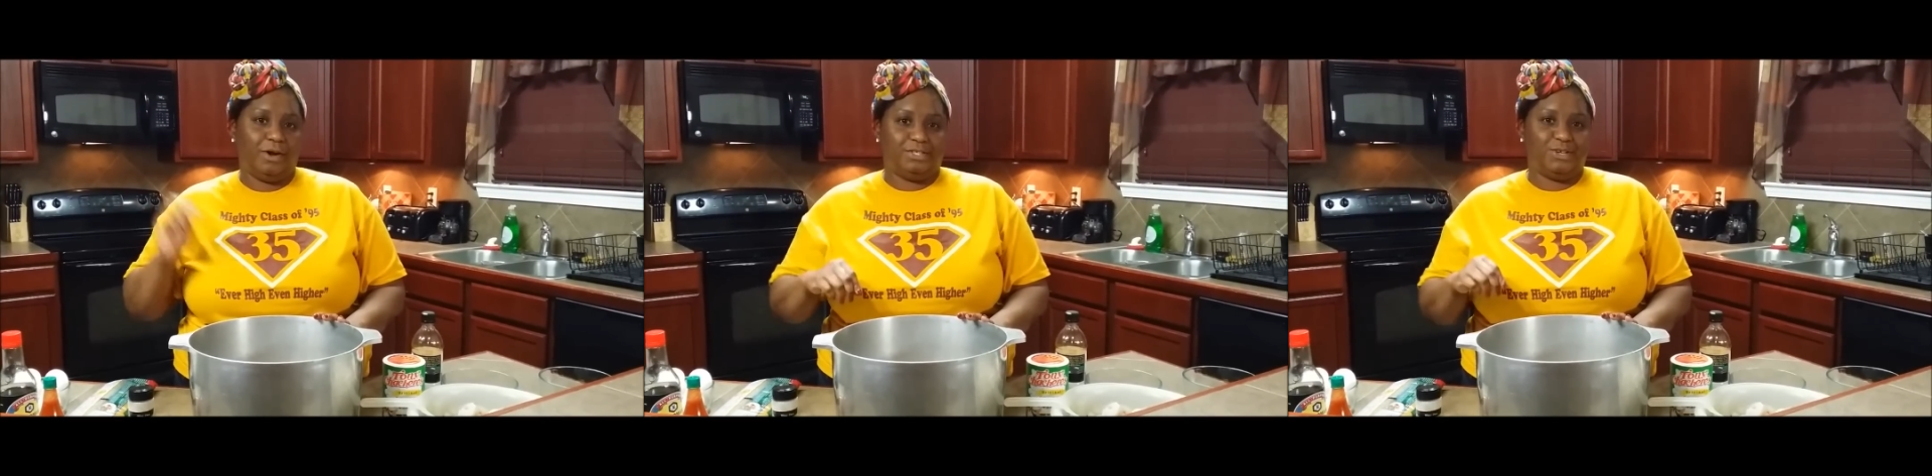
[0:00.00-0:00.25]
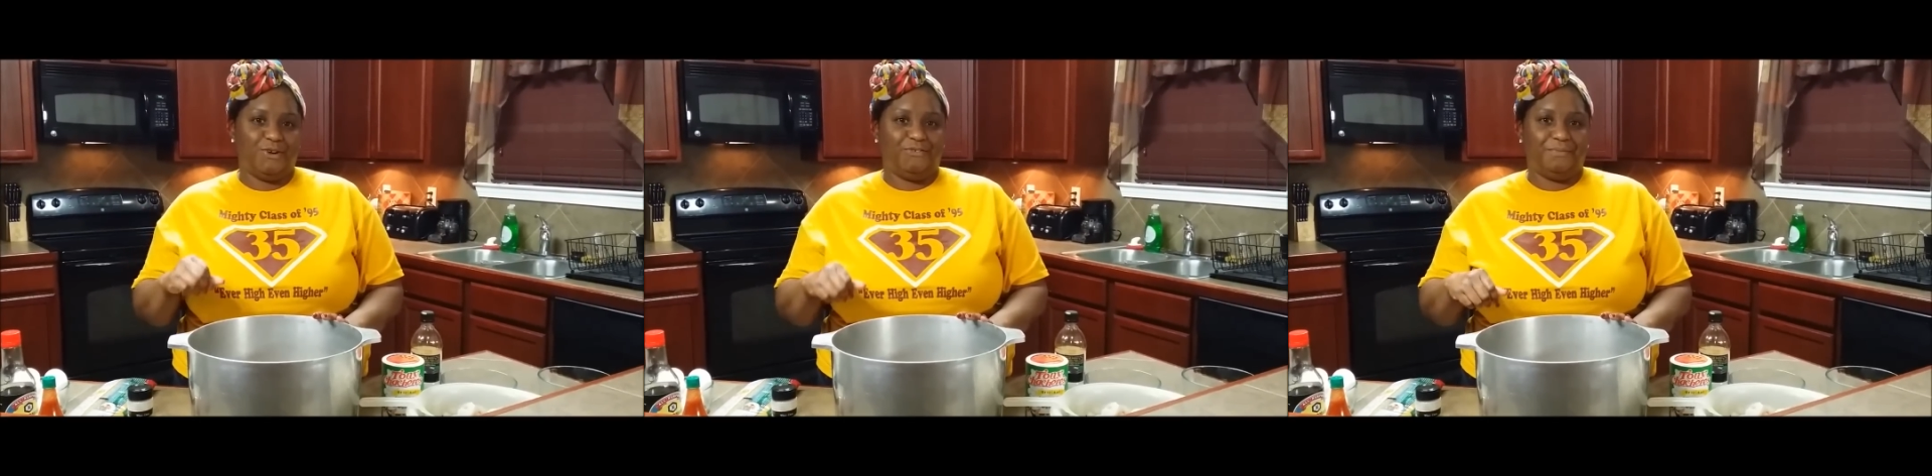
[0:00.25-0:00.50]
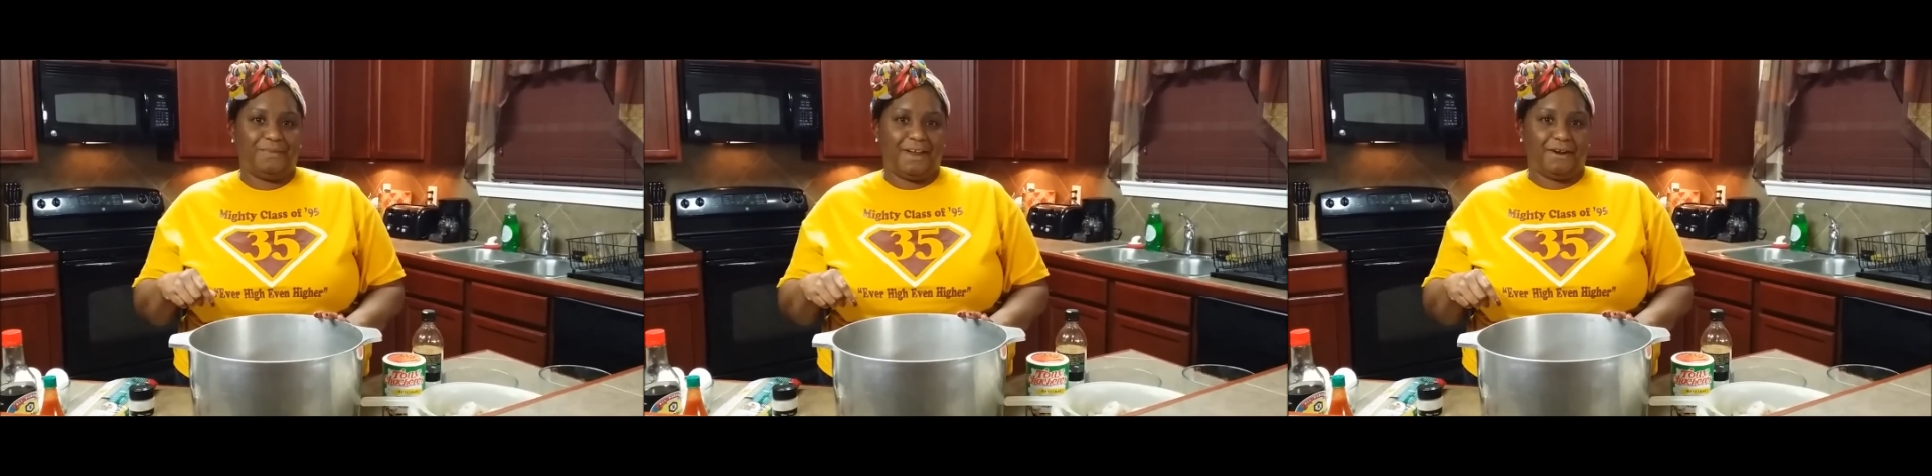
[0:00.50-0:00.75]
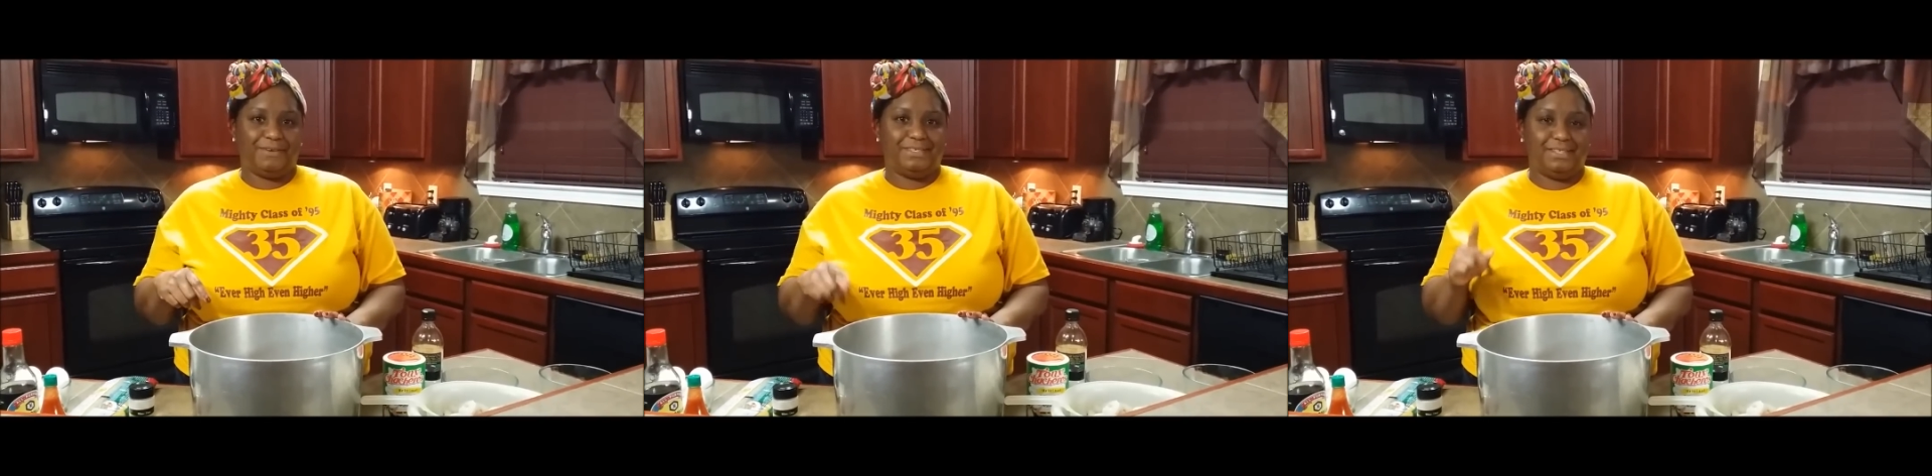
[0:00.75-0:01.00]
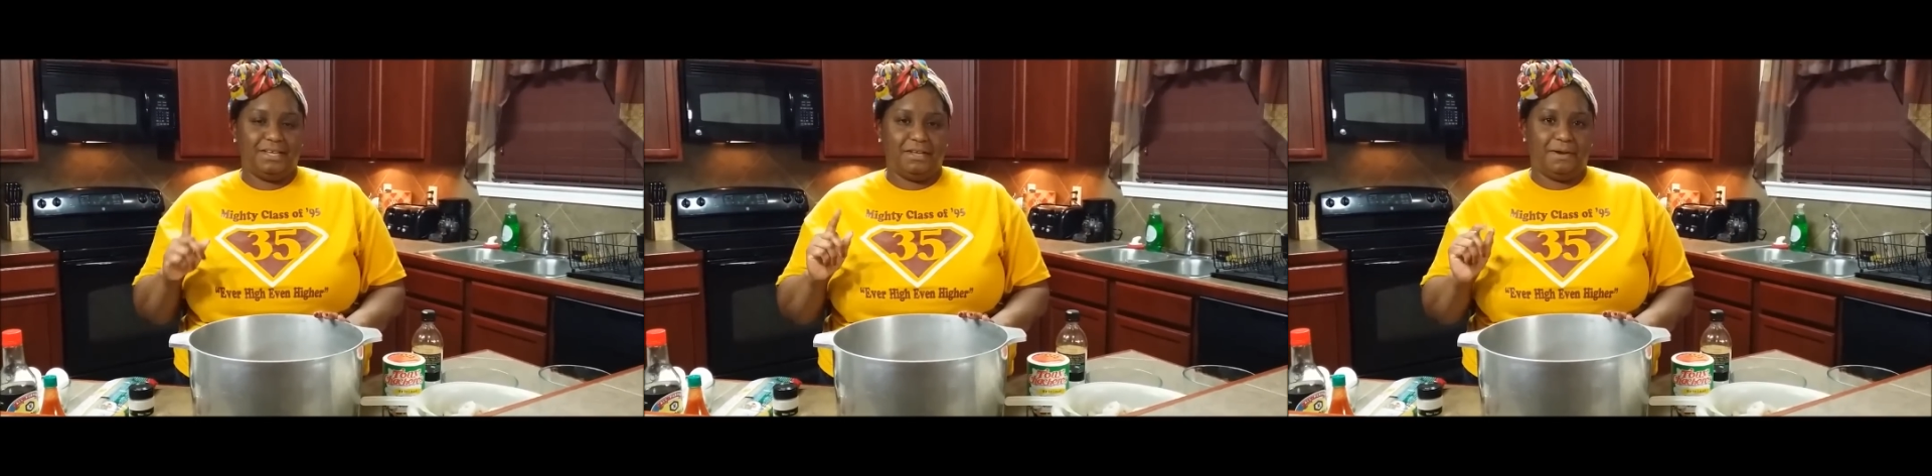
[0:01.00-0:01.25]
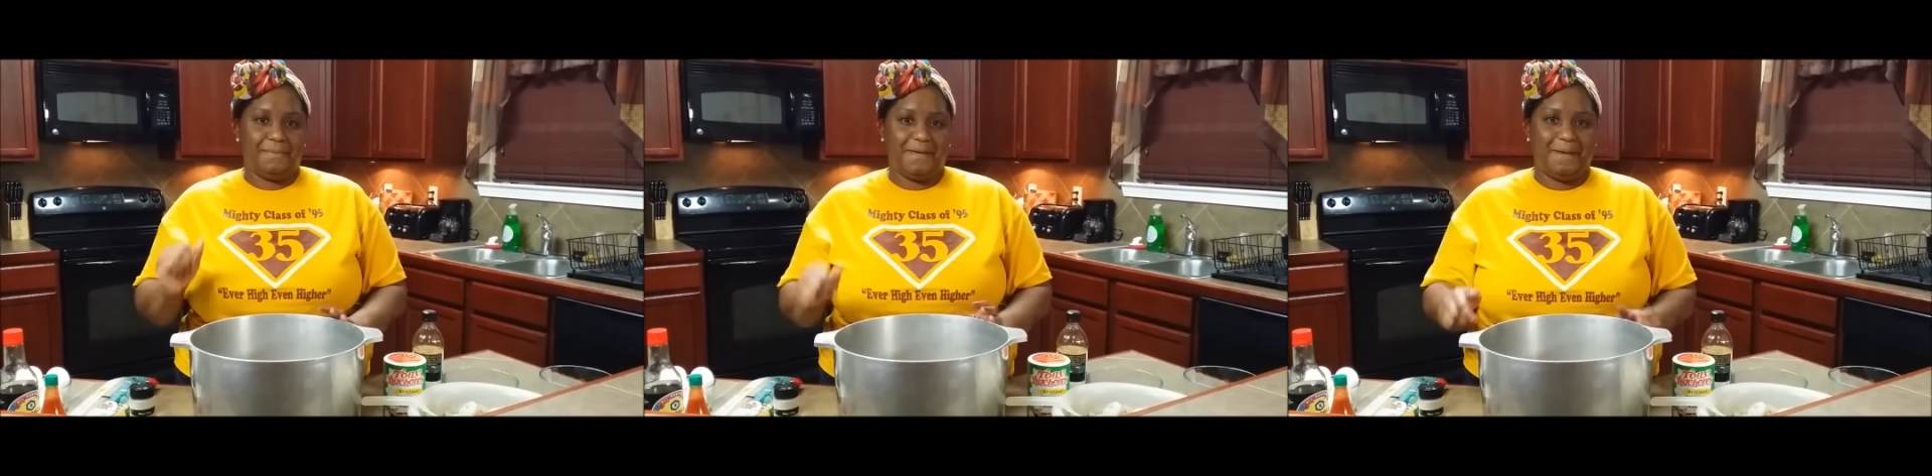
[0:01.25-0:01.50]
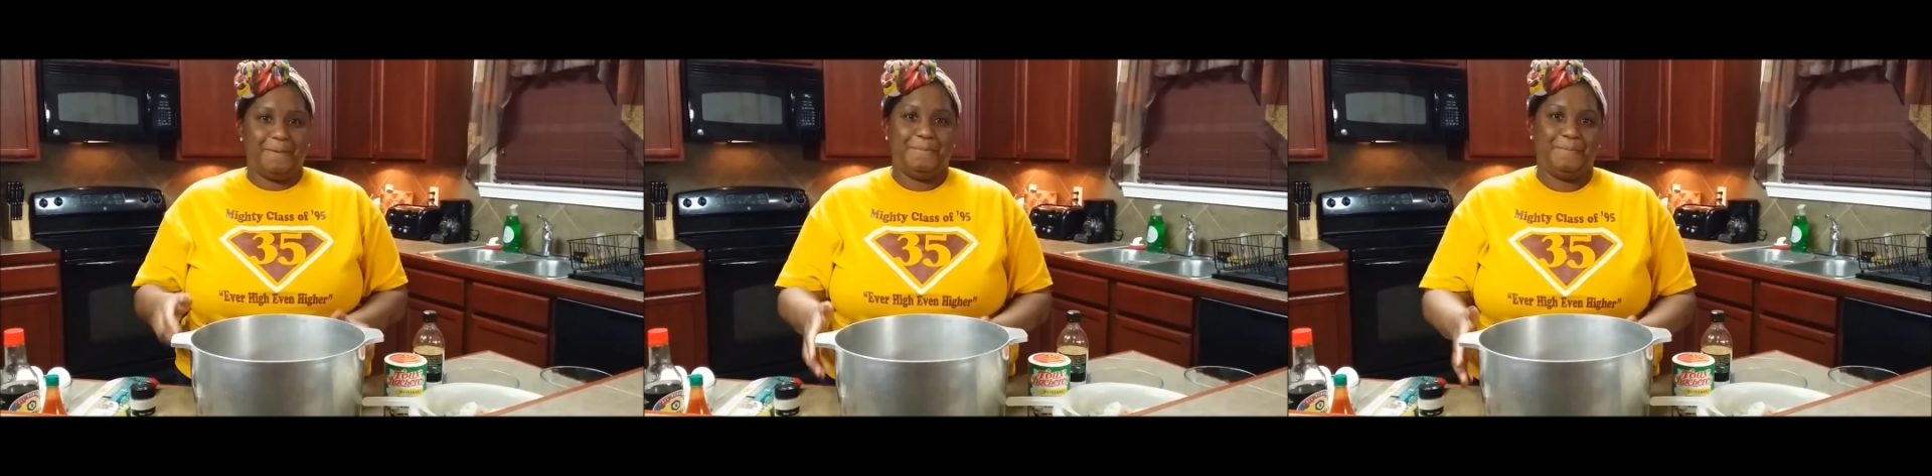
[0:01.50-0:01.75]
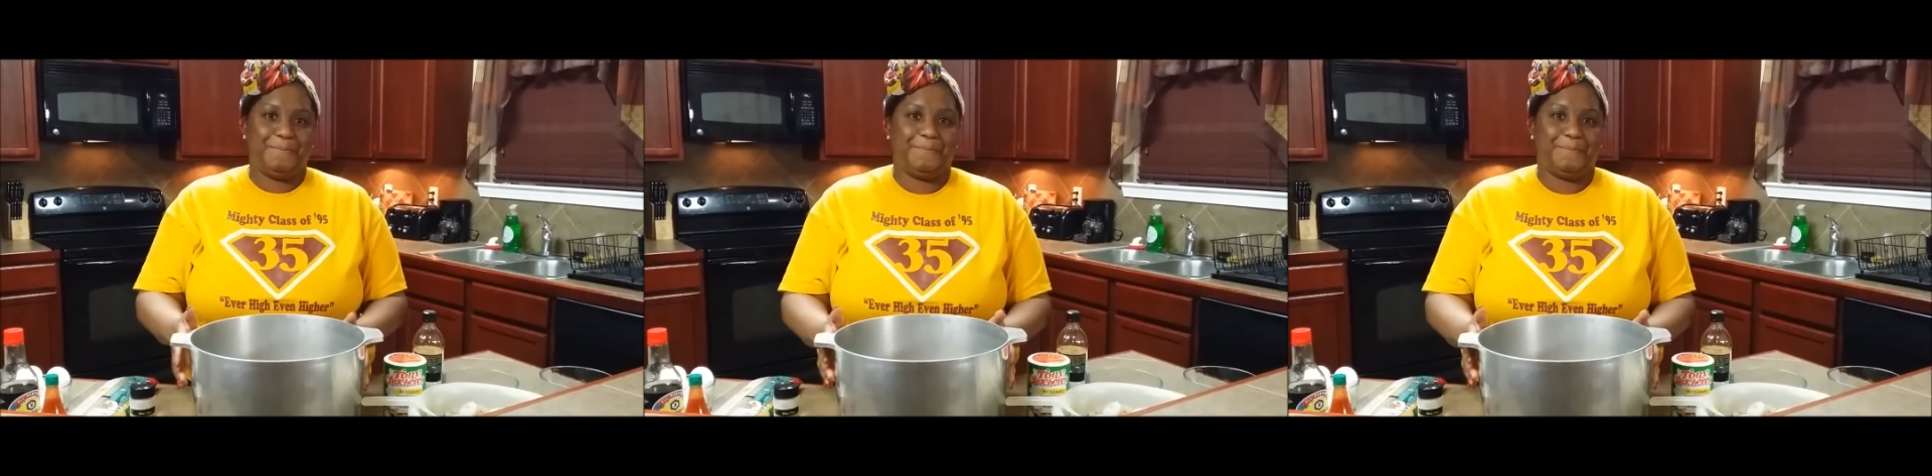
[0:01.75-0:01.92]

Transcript: where to go from there. See you in a bit.